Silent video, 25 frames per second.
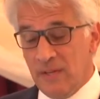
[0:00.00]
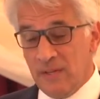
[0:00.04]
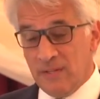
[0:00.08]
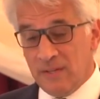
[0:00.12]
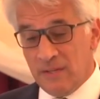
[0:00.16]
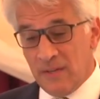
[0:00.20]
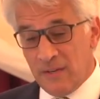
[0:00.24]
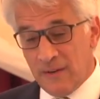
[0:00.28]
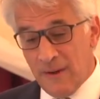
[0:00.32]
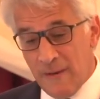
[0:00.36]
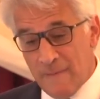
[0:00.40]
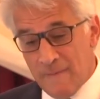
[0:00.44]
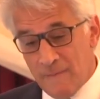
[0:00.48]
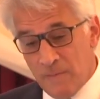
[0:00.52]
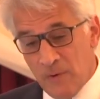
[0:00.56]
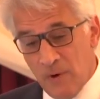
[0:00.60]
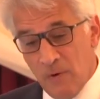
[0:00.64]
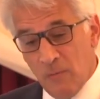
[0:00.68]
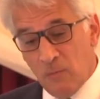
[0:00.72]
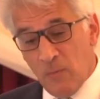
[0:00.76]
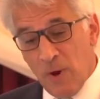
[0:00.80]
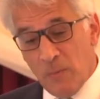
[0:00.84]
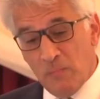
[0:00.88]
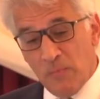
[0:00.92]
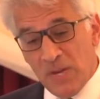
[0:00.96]
You know,
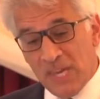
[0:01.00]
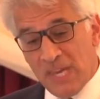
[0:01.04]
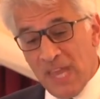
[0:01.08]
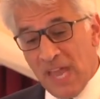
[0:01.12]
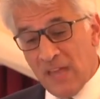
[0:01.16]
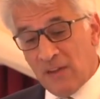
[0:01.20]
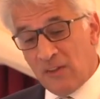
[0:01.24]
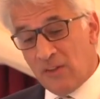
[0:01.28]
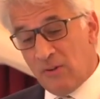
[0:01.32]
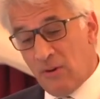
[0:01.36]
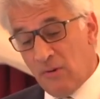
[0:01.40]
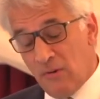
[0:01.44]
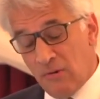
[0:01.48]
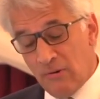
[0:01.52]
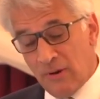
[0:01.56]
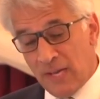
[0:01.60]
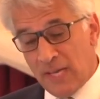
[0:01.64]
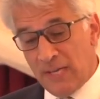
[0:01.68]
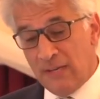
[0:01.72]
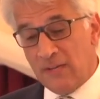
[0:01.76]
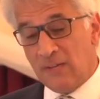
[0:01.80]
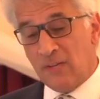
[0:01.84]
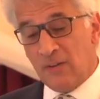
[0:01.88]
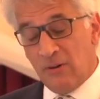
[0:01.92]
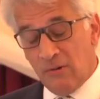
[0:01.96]
when we get caught
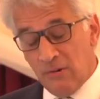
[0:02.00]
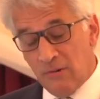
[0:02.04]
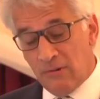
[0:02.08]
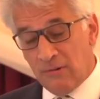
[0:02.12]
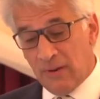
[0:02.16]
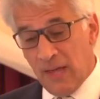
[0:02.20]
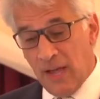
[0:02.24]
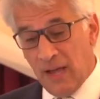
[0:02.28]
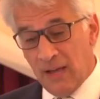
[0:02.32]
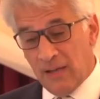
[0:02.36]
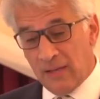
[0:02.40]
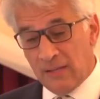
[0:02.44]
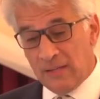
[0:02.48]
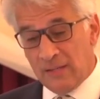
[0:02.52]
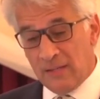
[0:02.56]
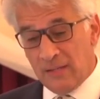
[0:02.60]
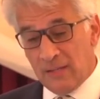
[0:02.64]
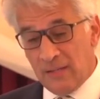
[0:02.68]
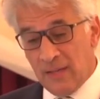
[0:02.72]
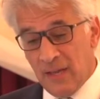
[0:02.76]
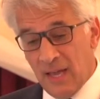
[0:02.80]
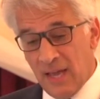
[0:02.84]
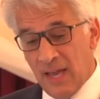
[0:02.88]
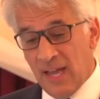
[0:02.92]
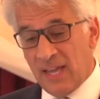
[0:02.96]
in a corner
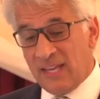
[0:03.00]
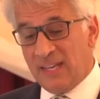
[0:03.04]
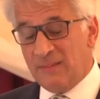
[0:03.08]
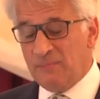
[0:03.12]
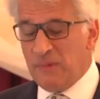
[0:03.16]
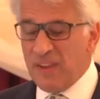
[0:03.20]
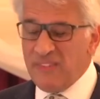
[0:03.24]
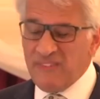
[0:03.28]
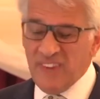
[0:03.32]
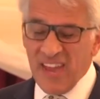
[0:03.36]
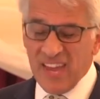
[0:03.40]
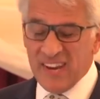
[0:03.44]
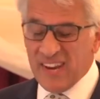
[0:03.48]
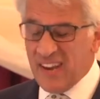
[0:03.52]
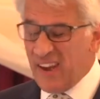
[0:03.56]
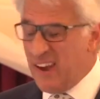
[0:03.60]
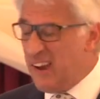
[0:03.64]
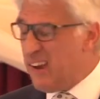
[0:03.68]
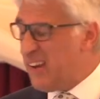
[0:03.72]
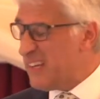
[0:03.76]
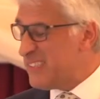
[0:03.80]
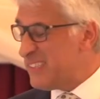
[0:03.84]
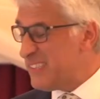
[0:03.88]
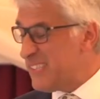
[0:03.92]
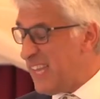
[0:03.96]
and we've had a
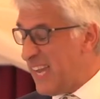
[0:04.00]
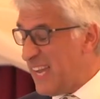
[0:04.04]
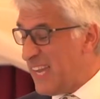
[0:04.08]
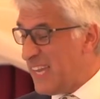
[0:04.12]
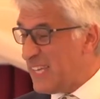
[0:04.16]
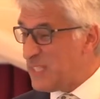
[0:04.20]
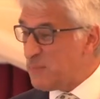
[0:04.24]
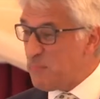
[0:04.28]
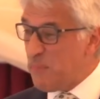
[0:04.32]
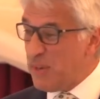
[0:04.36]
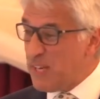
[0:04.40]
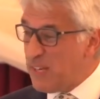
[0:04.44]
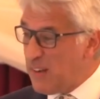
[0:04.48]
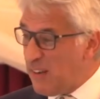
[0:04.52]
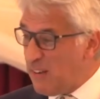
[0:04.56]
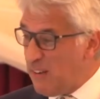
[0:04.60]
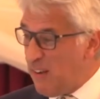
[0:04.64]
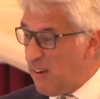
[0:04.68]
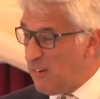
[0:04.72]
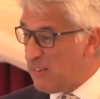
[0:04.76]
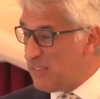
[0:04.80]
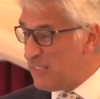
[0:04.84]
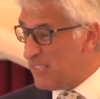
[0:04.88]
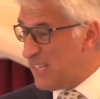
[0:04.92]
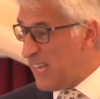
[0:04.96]
hard day, it's been a
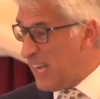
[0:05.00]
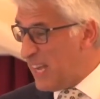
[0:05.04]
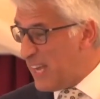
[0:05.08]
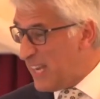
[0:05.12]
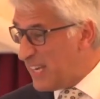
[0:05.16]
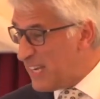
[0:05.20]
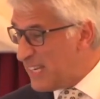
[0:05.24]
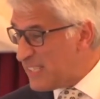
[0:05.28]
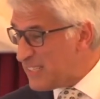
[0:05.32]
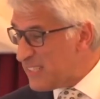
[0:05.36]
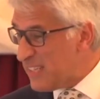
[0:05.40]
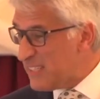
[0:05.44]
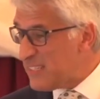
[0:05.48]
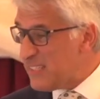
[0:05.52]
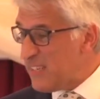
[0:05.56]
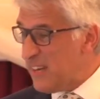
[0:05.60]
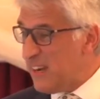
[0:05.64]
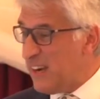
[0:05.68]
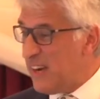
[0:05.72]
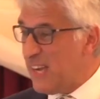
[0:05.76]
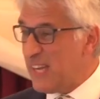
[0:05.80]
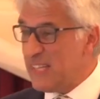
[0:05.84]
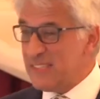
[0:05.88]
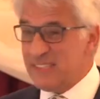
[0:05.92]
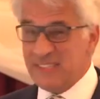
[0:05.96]
long day and it's a
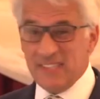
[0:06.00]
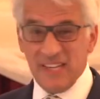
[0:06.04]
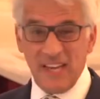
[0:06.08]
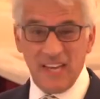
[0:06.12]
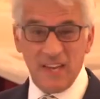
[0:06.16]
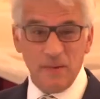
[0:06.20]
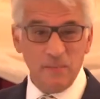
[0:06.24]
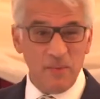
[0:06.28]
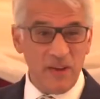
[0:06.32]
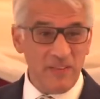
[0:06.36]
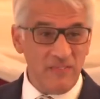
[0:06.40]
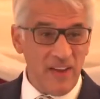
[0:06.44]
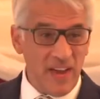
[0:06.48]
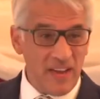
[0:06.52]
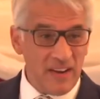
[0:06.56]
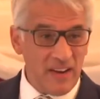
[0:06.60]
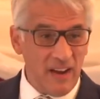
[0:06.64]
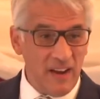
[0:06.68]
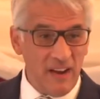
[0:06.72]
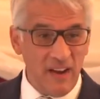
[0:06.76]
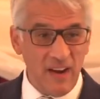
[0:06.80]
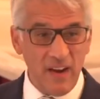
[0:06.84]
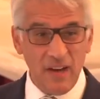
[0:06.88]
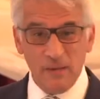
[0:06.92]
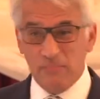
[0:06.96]
tired day and we've had a
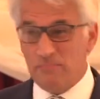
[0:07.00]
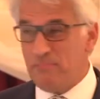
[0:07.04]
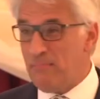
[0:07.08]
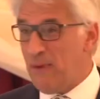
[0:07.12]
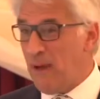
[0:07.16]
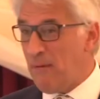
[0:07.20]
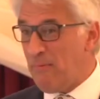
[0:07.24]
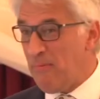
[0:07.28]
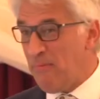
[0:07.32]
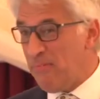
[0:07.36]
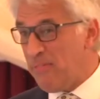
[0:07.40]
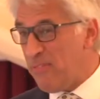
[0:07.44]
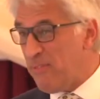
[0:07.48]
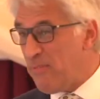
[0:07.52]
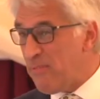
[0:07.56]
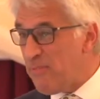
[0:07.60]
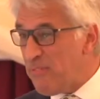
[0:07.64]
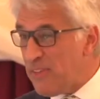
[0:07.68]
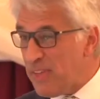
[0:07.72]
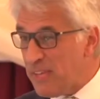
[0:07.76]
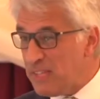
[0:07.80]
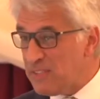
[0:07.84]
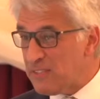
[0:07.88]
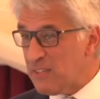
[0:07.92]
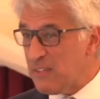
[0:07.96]
hard month and
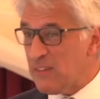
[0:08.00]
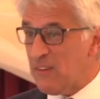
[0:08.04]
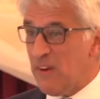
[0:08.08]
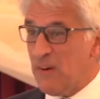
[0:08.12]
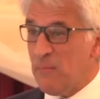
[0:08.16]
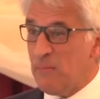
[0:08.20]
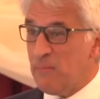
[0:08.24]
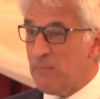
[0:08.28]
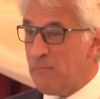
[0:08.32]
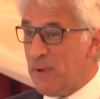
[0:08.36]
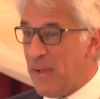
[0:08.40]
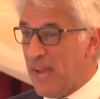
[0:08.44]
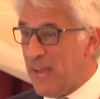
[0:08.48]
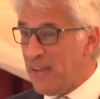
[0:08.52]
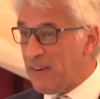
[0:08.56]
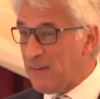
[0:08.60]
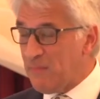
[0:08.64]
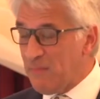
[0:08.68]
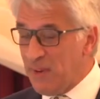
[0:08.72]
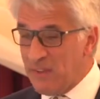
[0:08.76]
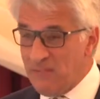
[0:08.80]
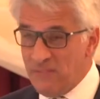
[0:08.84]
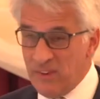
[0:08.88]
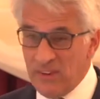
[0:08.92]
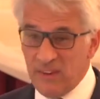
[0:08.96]
things have gone bad and
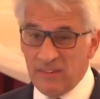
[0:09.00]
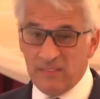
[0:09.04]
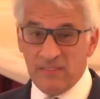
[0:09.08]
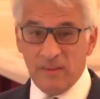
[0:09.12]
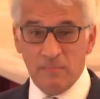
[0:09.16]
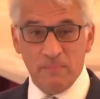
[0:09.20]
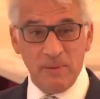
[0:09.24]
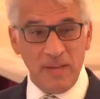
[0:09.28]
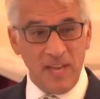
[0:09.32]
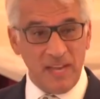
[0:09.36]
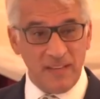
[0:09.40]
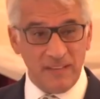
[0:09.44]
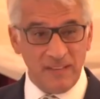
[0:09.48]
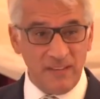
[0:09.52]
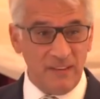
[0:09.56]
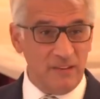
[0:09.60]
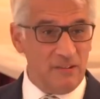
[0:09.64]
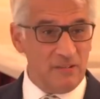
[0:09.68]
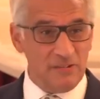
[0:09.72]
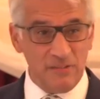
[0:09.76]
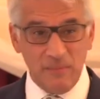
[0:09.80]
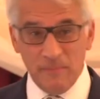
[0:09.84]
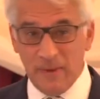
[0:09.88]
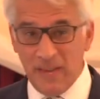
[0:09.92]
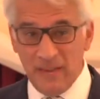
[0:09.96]
we've heard the bad
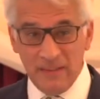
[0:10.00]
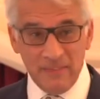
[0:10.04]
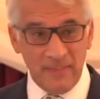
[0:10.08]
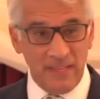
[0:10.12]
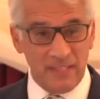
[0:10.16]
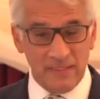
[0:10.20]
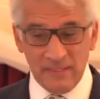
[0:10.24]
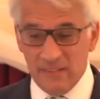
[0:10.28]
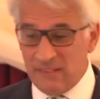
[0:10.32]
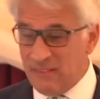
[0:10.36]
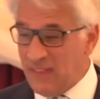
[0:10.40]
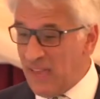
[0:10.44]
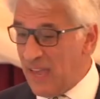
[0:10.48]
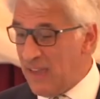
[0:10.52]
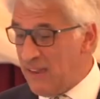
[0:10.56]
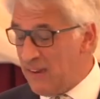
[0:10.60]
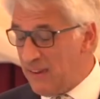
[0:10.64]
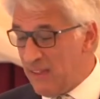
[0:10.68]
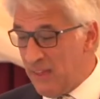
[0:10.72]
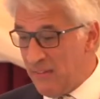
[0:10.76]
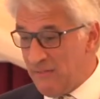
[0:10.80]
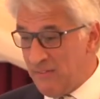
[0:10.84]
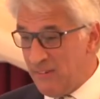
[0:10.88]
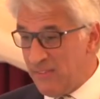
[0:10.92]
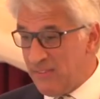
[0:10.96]
news about this and that and
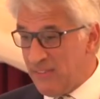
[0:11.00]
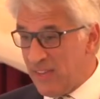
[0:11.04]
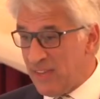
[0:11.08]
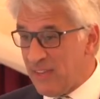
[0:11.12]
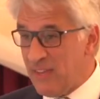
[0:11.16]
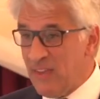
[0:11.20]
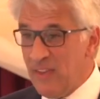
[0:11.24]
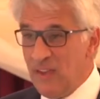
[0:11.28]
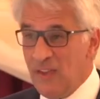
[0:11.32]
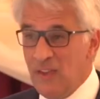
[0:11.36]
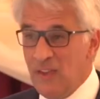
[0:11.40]
everything,